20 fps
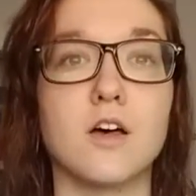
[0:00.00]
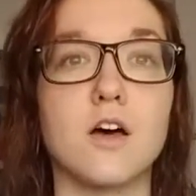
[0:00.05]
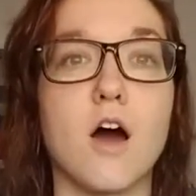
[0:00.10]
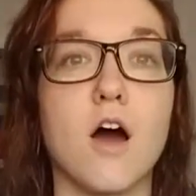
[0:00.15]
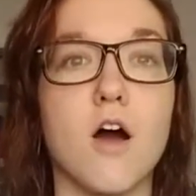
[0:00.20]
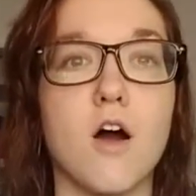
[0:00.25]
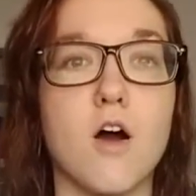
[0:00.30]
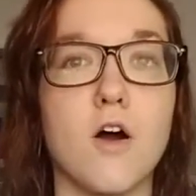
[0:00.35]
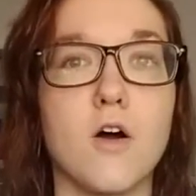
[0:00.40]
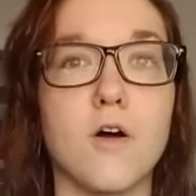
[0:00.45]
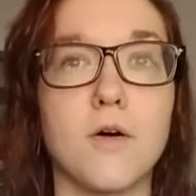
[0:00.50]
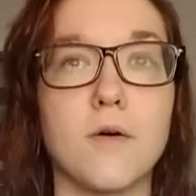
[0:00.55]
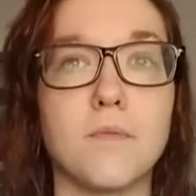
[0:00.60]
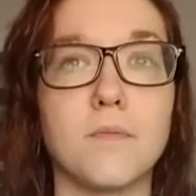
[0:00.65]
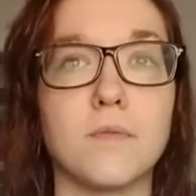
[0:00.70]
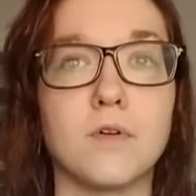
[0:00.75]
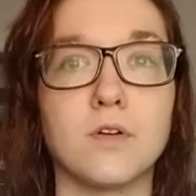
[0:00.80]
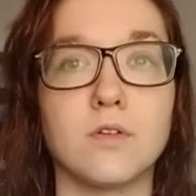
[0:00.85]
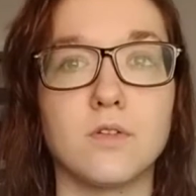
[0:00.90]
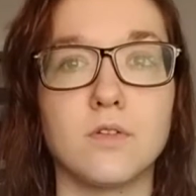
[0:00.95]

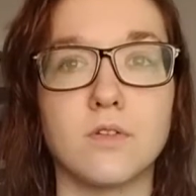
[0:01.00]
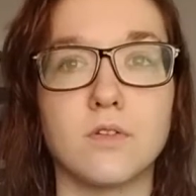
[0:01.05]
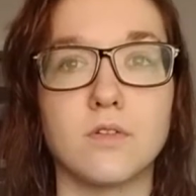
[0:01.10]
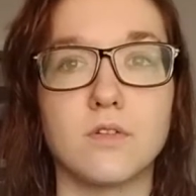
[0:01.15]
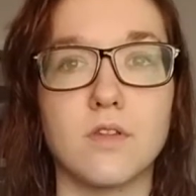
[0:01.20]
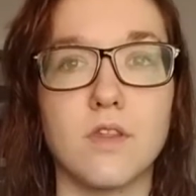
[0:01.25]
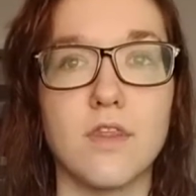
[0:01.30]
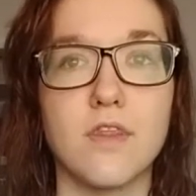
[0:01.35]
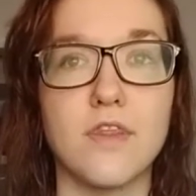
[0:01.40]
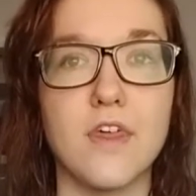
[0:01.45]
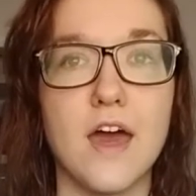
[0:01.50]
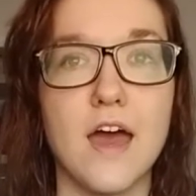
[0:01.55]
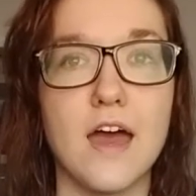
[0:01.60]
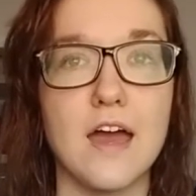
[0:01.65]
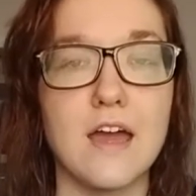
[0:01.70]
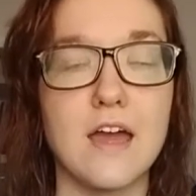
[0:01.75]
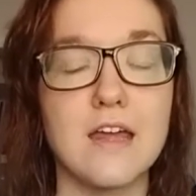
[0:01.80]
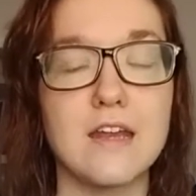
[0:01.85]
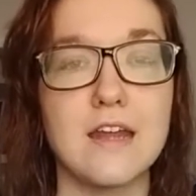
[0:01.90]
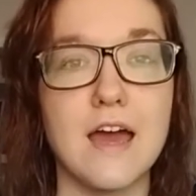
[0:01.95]
Then
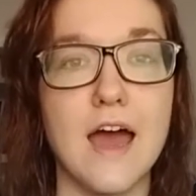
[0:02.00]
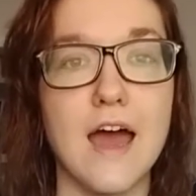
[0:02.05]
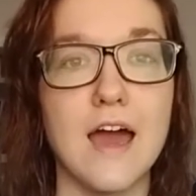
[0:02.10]
then